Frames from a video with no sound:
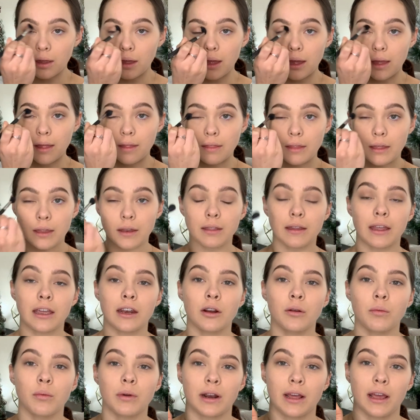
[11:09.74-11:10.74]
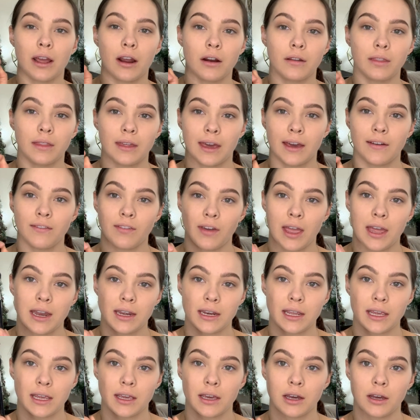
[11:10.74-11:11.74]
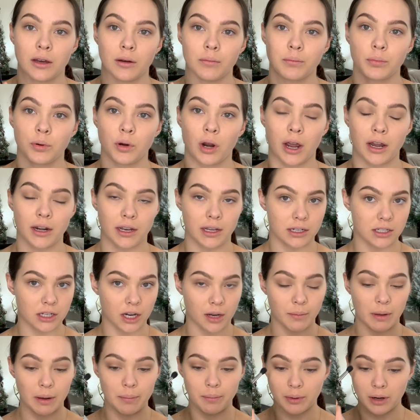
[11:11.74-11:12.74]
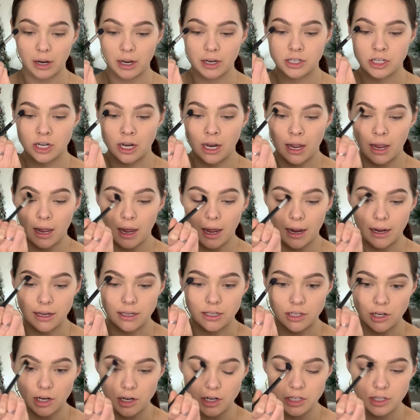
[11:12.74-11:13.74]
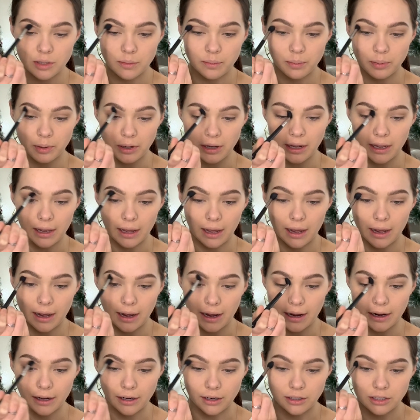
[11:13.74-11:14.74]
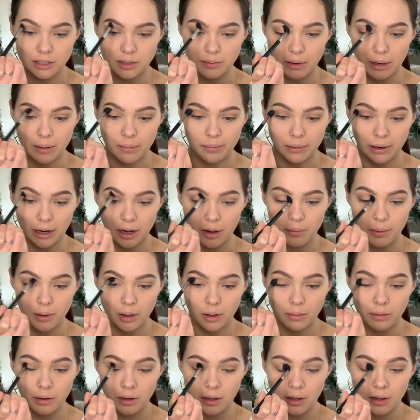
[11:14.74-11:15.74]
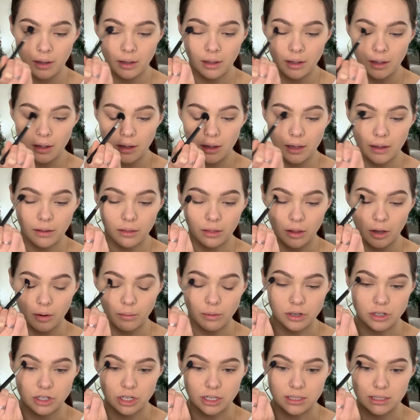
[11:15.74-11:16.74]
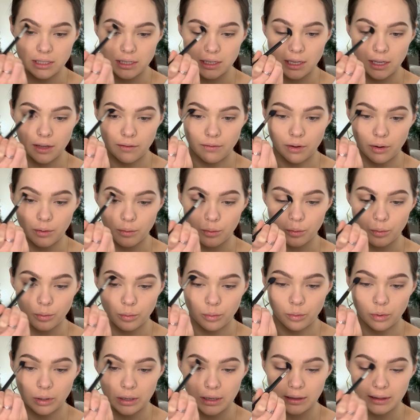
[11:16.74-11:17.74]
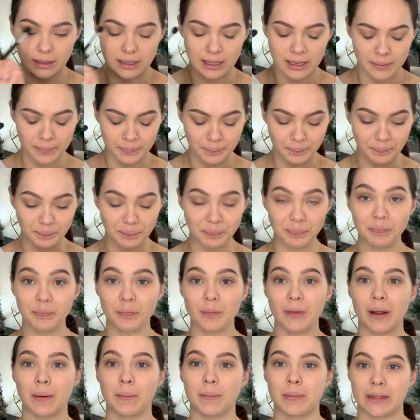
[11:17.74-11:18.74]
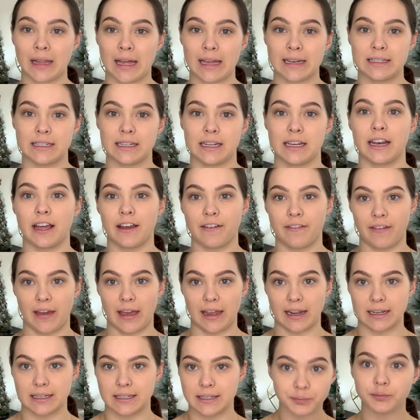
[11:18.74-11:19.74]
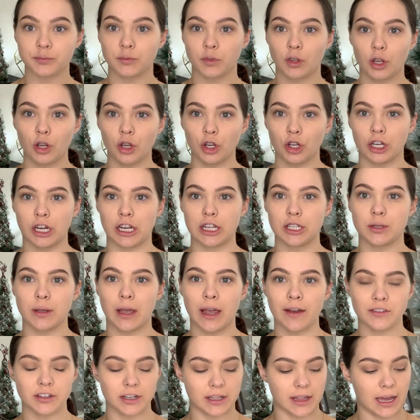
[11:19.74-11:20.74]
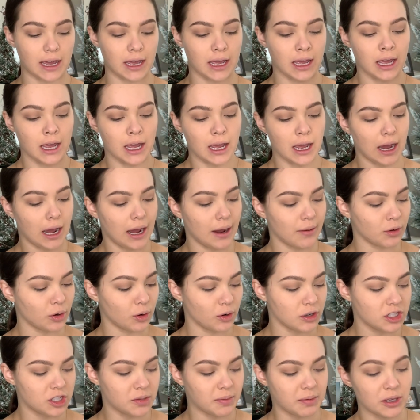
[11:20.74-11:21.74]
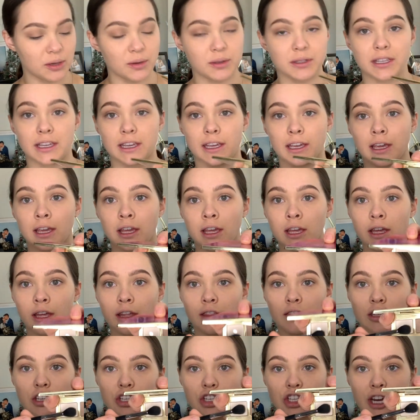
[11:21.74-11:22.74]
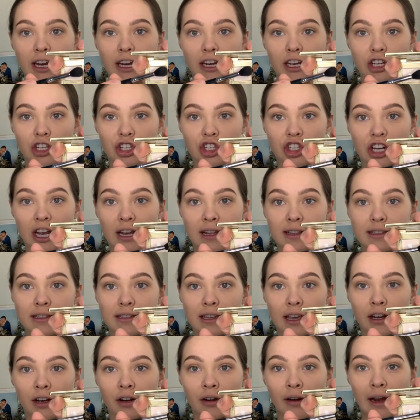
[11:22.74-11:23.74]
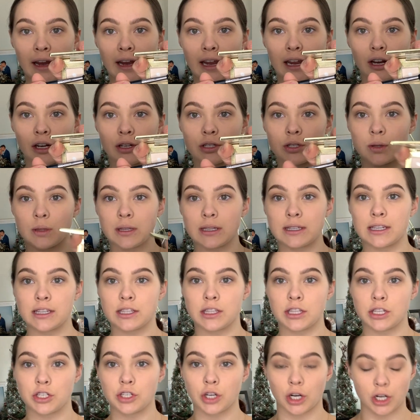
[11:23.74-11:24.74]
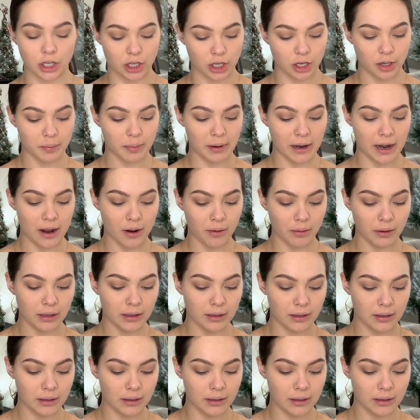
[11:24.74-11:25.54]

And then later, when I hardly have any product on my brush, I start to bring it higher to my brow bone and lower, just to give a really blended effect. Okay, so after that, I'm going to be using the shade Jet Setter right here. So this is the darker brown.